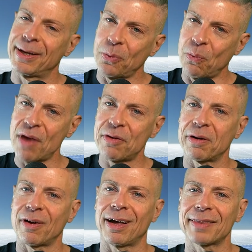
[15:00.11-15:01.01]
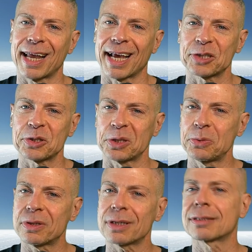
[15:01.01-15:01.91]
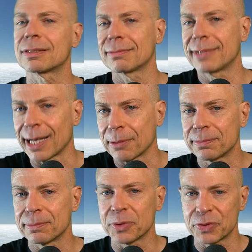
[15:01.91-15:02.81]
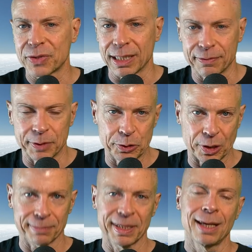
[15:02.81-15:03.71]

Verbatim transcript: Whether or not that actually works, well, we'll see in the future.